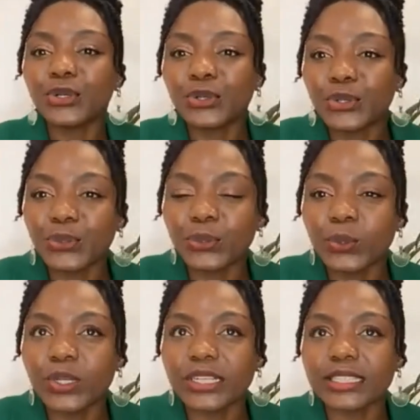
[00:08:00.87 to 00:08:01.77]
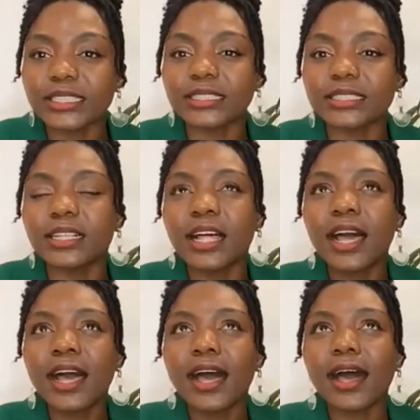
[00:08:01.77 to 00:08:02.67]
Google,
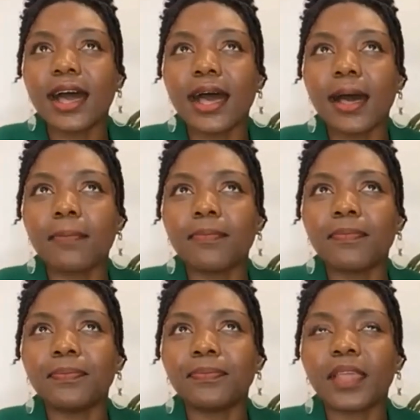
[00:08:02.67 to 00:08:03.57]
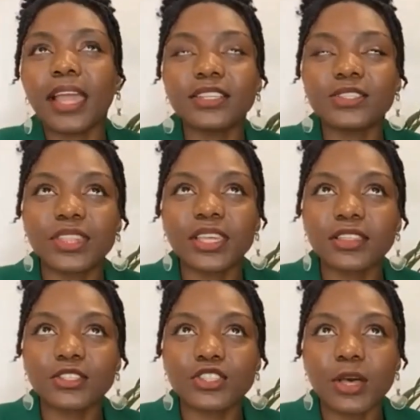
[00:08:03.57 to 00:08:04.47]
I need to think at
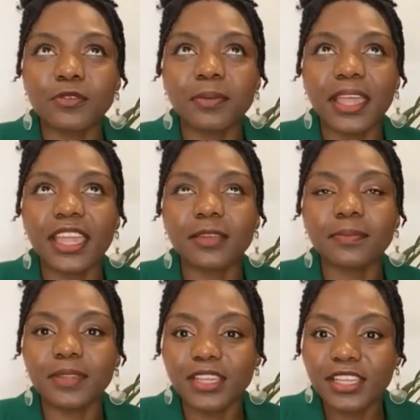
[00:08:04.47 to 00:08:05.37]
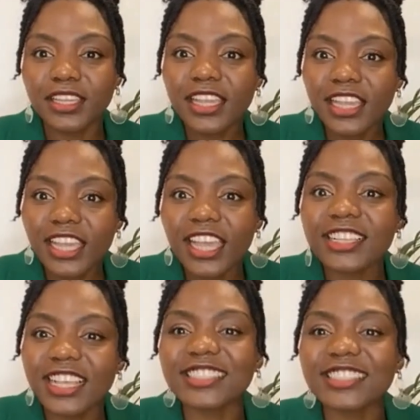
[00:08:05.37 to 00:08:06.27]
the top of my head.
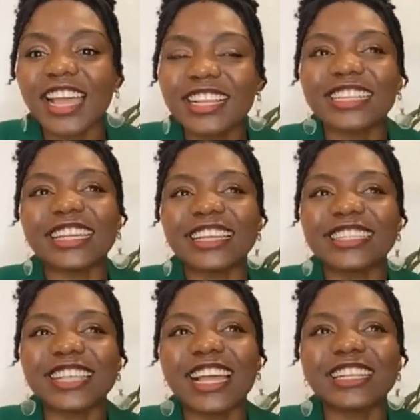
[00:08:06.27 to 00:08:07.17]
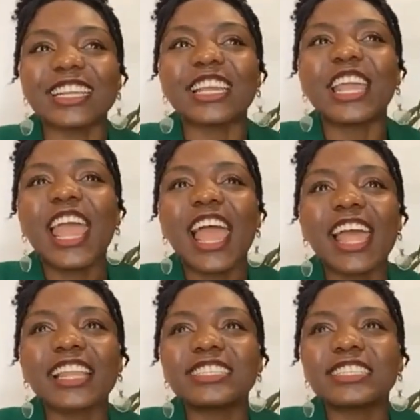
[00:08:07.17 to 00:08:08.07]
Exactly.
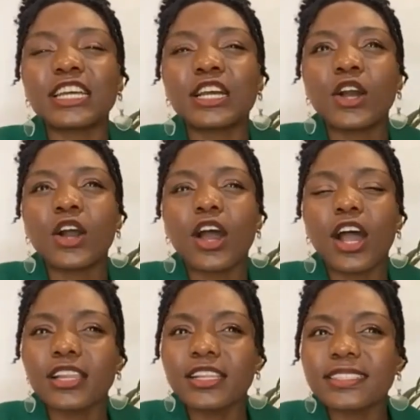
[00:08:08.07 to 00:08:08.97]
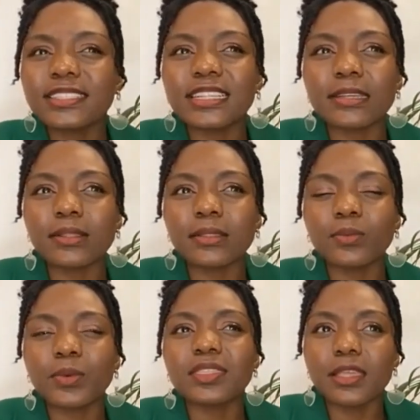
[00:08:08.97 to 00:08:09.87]
And honestly,
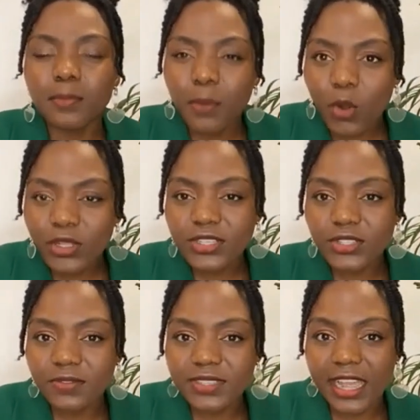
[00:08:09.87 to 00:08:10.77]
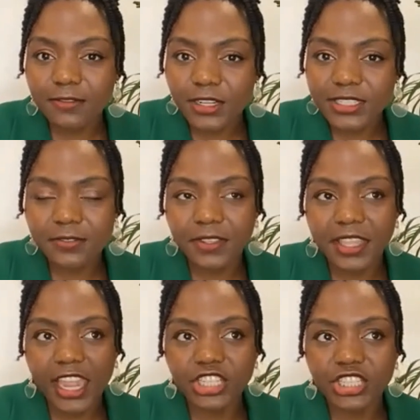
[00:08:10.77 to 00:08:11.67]
with the importance of
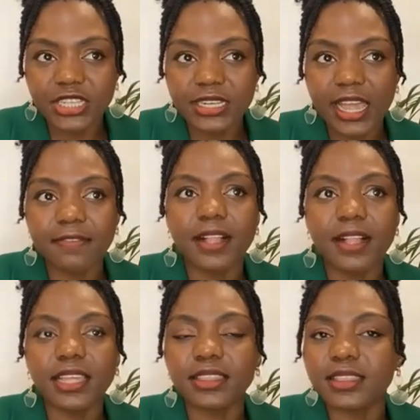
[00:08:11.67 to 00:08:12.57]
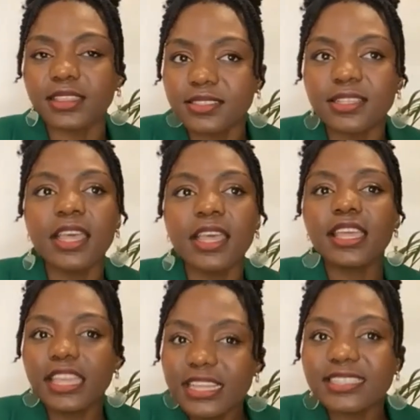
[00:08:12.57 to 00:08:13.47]
diversification, I felt that this
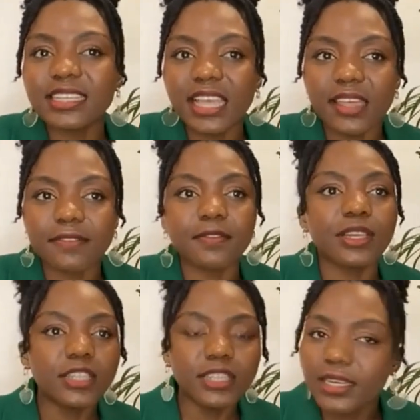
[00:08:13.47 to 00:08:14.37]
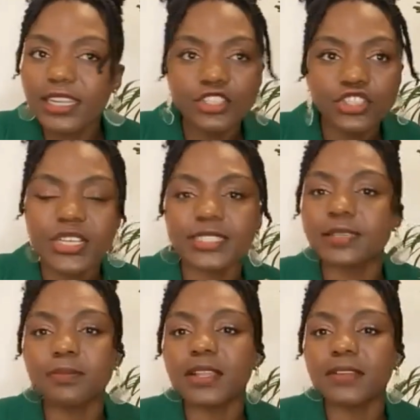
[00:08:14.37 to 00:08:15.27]
ETF literally
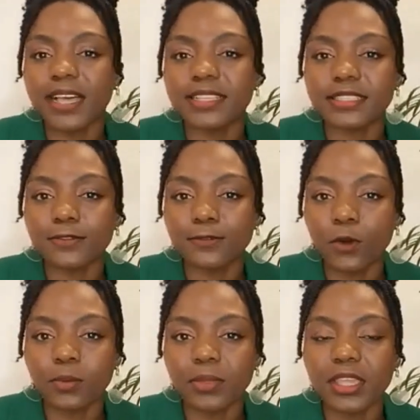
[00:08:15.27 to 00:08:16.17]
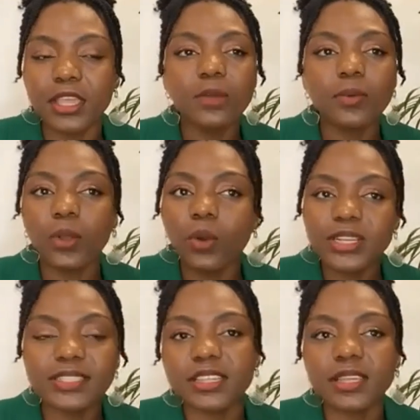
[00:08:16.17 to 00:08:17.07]
simplifies it for me. We
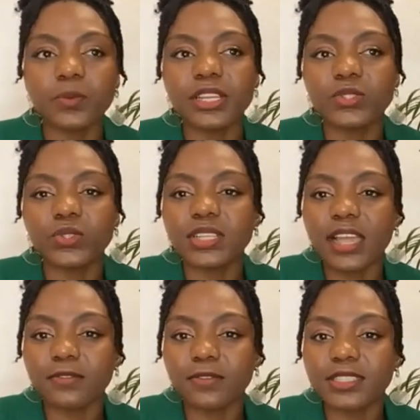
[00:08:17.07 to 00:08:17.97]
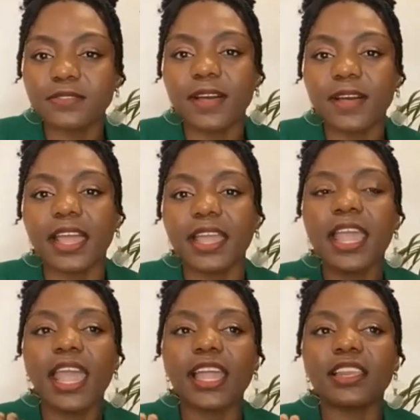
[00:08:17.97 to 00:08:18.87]
always hear that we need to diversify
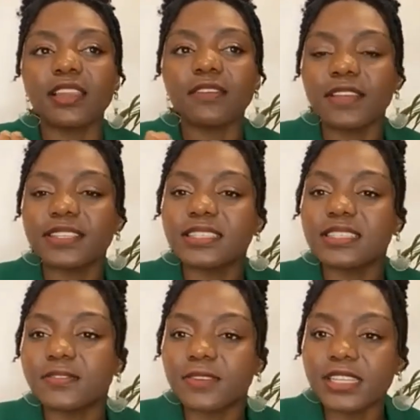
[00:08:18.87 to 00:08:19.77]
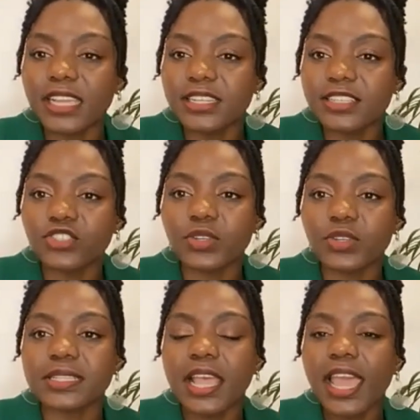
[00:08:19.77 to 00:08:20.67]
and invest in different
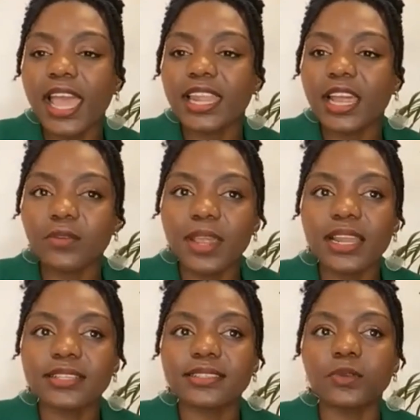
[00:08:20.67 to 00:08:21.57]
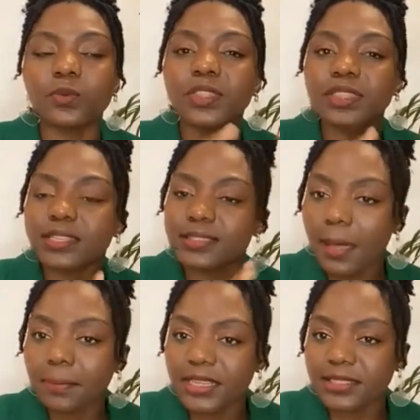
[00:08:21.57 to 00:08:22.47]
industries. And I realized that with these
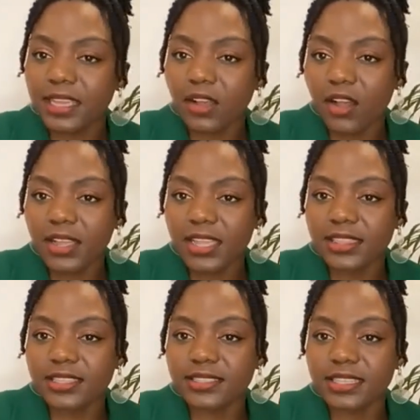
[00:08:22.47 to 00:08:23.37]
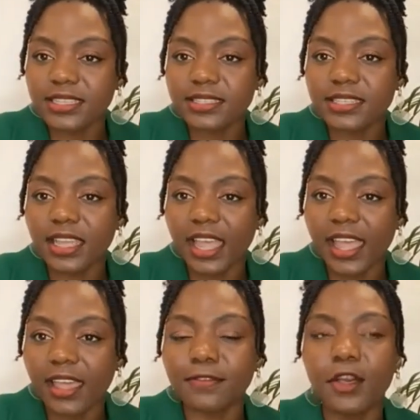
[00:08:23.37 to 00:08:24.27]
companies that are in this
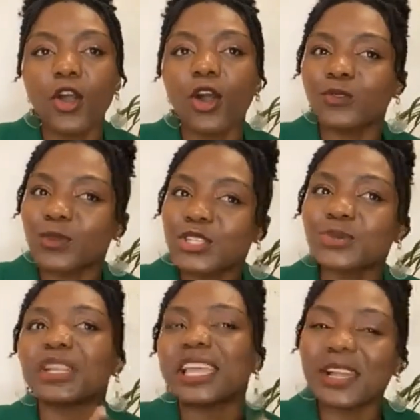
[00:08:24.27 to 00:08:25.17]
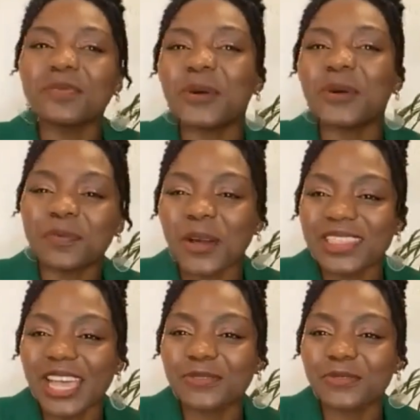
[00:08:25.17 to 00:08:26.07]
ETF, of which we'll hear more about
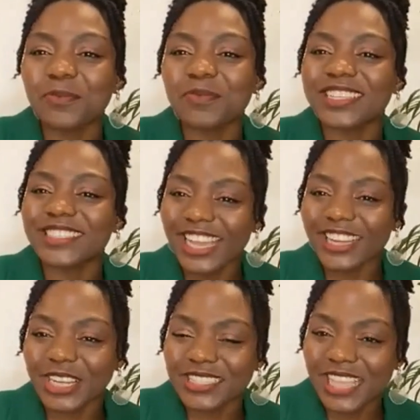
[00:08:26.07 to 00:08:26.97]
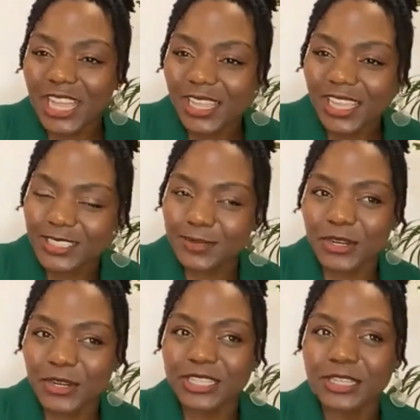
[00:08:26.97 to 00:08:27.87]
that from the Satrix
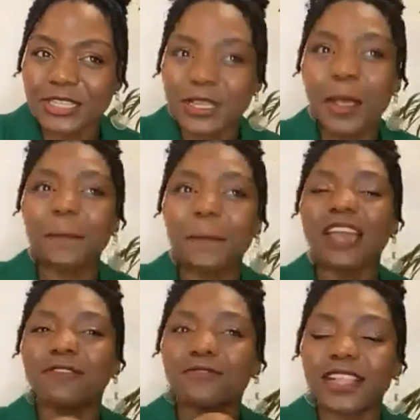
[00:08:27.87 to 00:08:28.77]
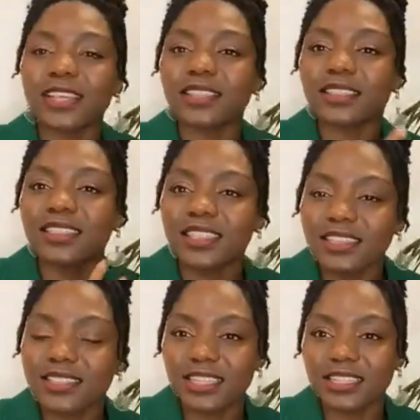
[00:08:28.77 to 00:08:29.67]
expert, but I felt that
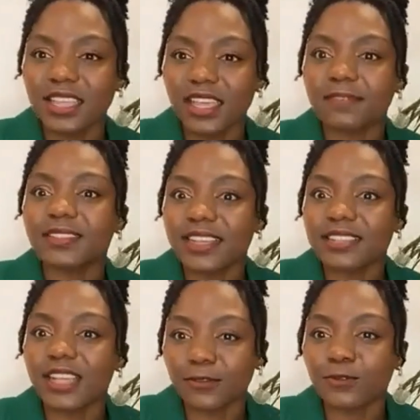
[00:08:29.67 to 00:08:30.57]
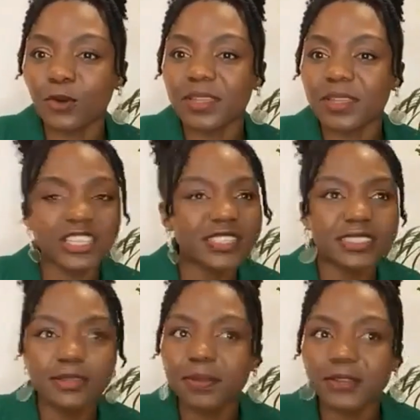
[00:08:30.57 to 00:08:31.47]
this ETF does that for me, just
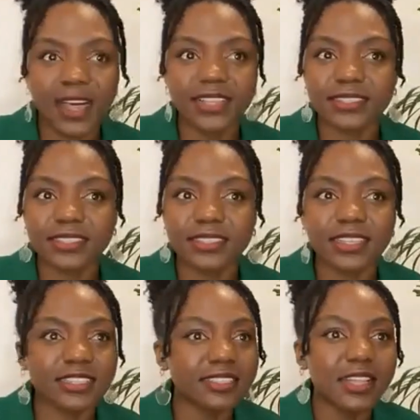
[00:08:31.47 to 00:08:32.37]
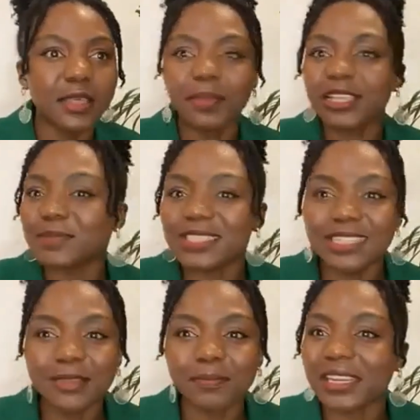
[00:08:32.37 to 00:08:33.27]
simplifies it. It just makes me
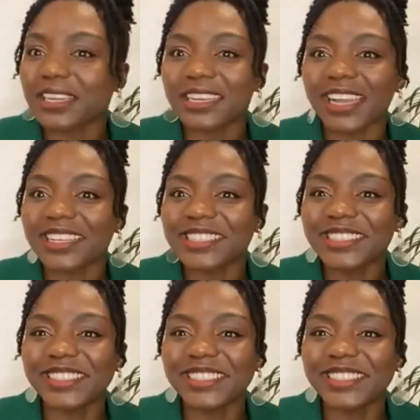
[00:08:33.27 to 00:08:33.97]
sleep better at night.